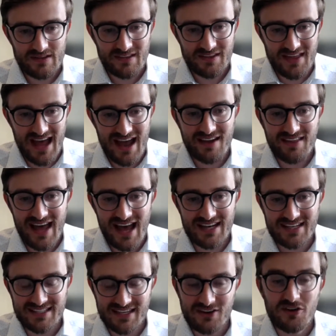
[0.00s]
That
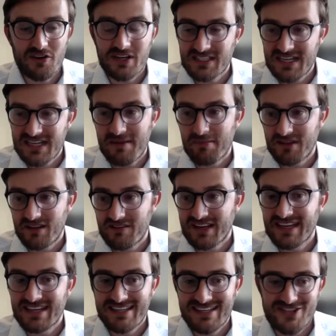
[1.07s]
is a good example of
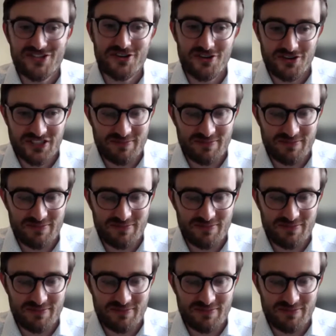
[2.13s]
conditional